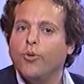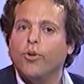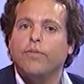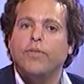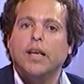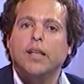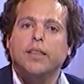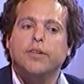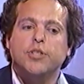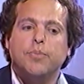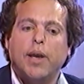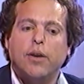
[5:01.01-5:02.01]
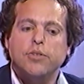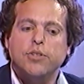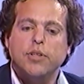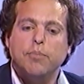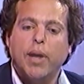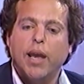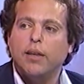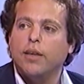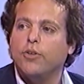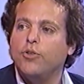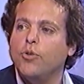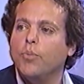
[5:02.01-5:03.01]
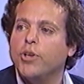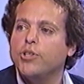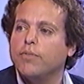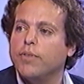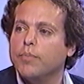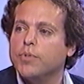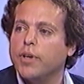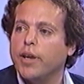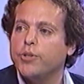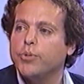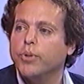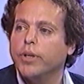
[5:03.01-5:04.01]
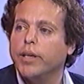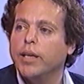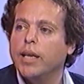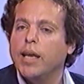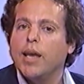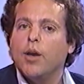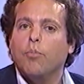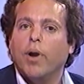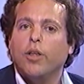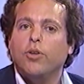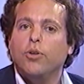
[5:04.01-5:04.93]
or feel that their spouse is demanding too much of them sexually might